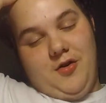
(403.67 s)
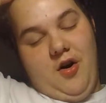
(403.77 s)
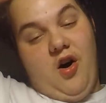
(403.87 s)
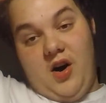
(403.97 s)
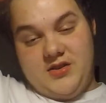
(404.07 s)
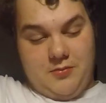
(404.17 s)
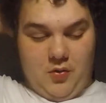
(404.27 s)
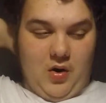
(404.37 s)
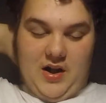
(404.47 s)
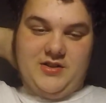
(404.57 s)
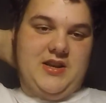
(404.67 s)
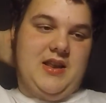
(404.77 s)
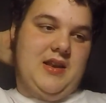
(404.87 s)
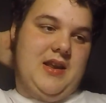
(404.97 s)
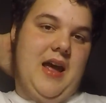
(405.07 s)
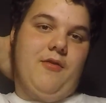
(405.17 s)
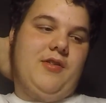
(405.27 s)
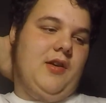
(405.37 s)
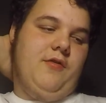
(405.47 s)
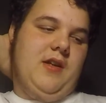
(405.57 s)
are awesome to watch, and every
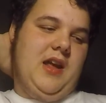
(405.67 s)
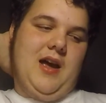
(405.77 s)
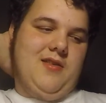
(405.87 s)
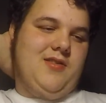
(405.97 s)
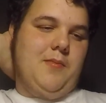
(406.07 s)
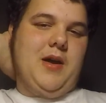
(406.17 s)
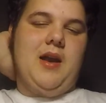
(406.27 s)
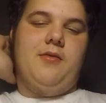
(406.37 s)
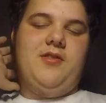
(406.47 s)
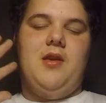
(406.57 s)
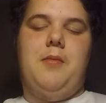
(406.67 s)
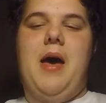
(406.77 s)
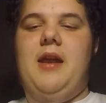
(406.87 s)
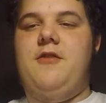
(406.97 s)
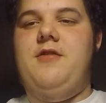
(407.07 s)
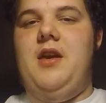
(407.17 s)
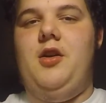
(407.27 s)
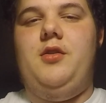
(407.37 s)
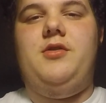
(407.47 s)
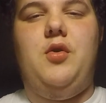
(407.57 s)
single video has some kind of cinematic
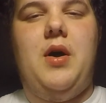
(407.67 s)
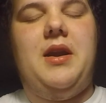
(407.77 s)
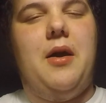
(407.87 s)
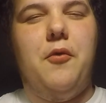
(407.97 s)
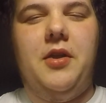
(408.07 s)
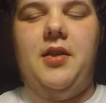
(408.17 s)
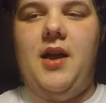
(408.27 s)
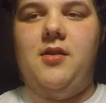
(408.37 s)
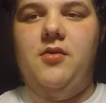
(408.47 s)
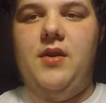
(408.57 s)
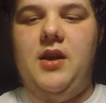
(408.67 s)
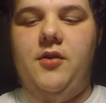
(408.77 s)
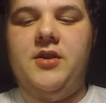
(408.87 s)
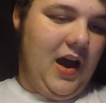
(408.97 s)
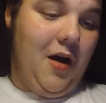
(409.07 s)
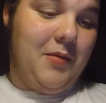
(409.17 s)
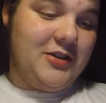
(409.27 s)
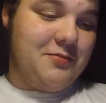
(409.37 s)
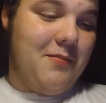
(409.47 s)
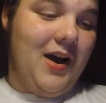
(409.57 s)
feel to it, and I really like his videos. How
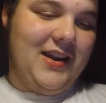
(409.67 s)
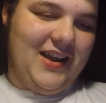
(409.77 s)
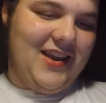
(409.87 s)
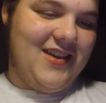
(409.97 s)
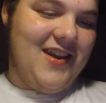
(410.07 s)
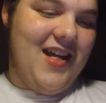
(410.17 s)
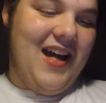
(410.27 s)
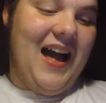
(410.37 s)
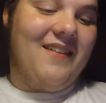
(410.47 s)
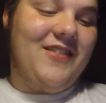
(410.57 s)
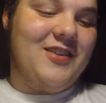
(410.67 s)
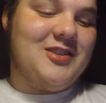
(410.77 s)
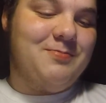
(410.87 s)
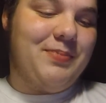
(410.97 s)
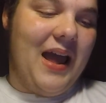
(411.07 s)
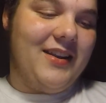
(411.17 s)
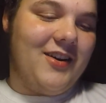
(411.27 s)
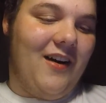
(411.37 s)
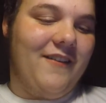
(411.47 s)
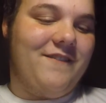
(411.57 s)
much money have you spent
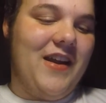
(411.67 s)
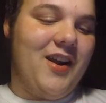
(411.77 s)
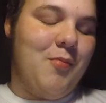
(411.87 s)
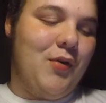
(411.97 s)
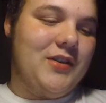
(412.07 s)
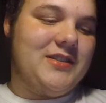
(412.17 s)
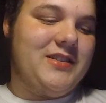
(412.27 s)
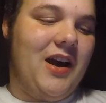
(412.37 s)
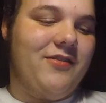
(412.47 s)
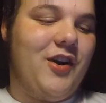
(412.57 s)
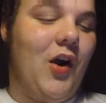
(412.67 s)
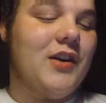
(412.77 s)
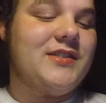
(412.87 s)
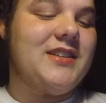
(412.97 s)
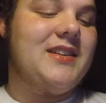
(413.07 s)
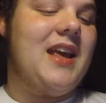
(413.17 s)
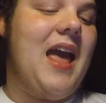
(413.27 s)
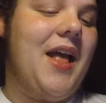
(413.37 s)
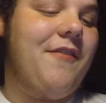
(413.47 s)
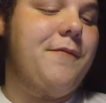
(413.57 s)
on fingerboard stuff? Carson
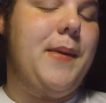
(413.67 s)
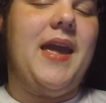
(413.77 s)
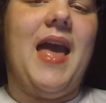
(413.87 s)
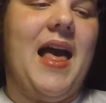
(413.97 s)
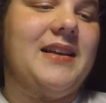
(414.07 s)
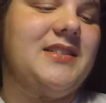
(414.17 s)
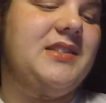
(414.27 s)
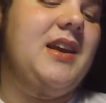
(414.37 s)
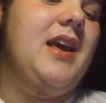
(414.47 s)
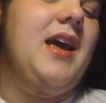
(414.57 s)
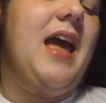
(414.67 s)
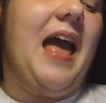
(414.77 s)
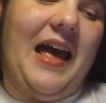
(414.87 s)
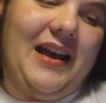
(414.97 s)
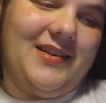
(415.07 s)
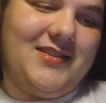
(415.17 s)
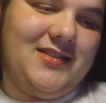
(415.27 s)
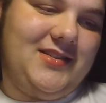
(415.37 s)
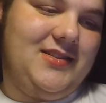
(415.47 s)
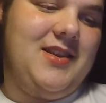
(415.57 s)
FBS
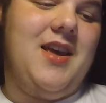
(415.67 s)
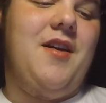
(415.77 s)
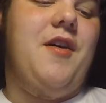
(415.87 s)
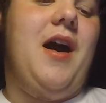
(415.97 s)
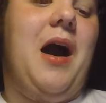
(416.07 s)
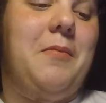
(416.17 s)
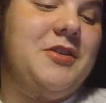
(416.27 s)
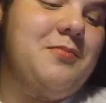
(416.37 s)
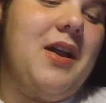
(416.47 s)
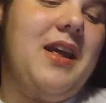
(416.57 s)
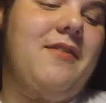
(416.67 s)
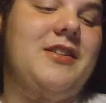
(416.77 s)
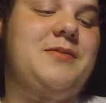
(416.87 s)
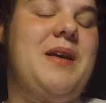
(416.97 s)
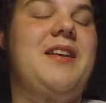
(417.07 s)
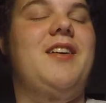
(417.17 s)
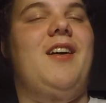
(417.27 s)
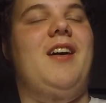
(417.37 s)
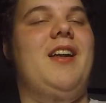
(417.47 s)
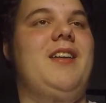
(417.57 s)
asks. How much money have I spent
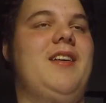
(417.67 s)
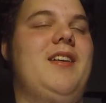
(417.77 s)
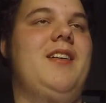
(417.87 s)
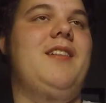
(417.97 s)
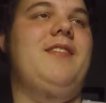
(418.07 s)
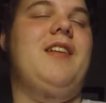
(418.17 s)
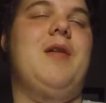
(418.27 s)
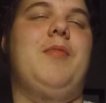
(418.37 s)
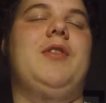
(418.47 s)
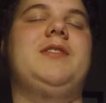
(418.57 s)
on fingerboard